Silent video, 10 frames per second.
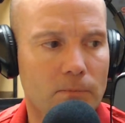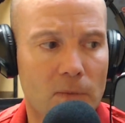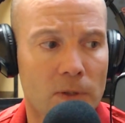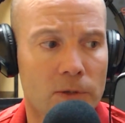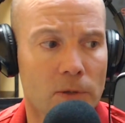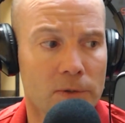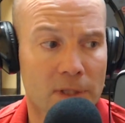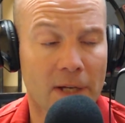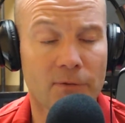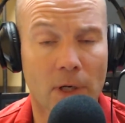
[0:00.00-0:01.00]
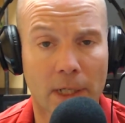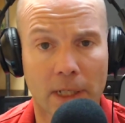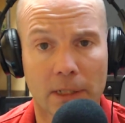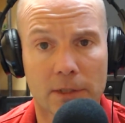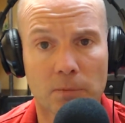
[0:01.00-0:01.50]
So it was
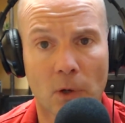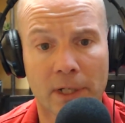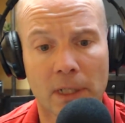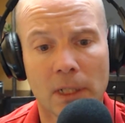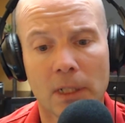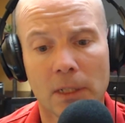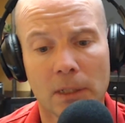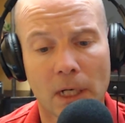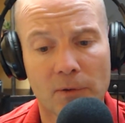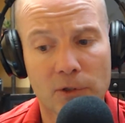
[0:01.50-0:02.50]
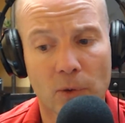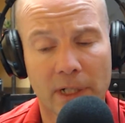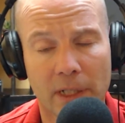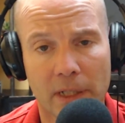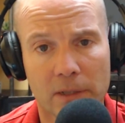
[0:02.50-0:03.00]
life-threatening at this point. I was
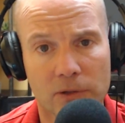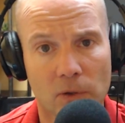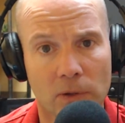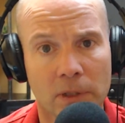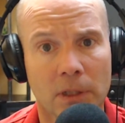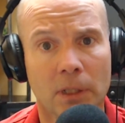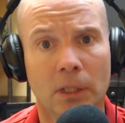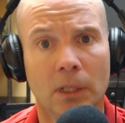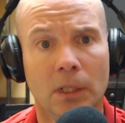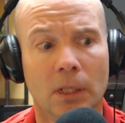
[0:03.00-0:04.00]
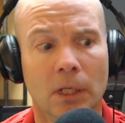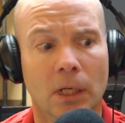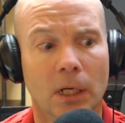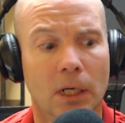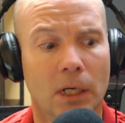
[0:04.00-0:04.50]
29 years old.
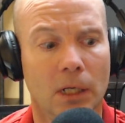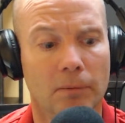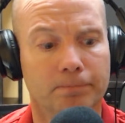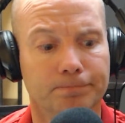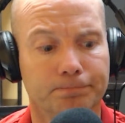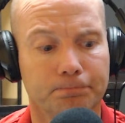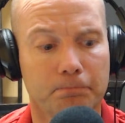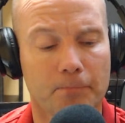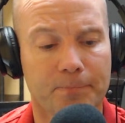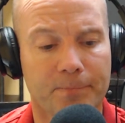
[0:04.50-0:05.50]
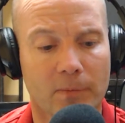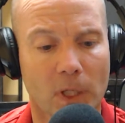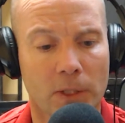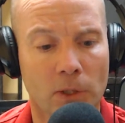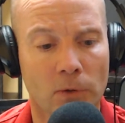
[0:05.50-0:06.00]

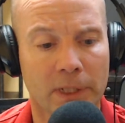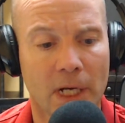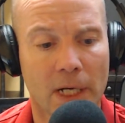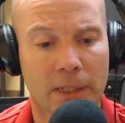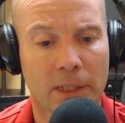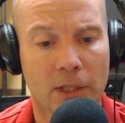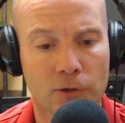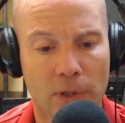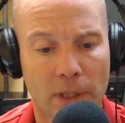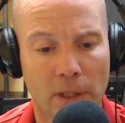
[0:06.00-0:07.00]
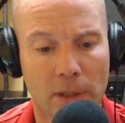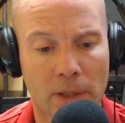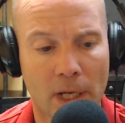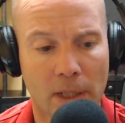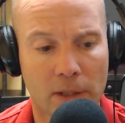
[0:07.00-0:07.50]
The only guy in the country
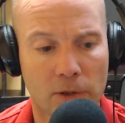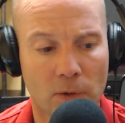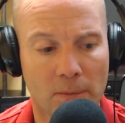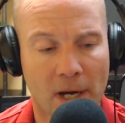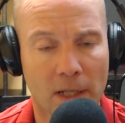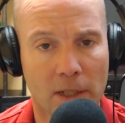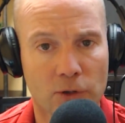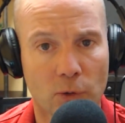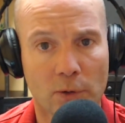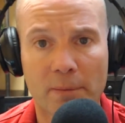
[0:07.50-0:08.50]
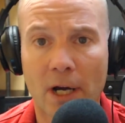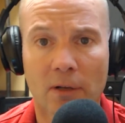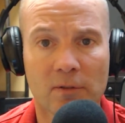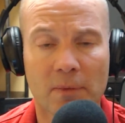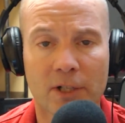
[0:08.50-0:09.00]
that could do a biological repair
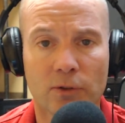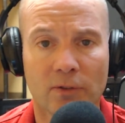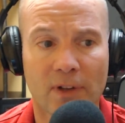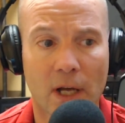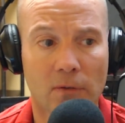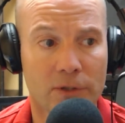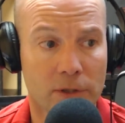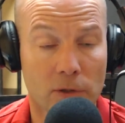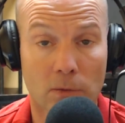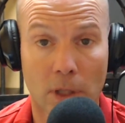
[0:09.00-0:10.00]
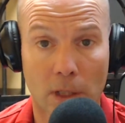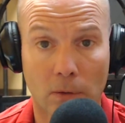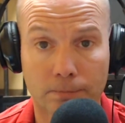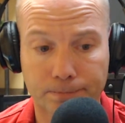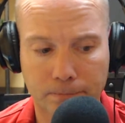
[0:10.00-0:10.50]
of a mitral valve was in Toronto.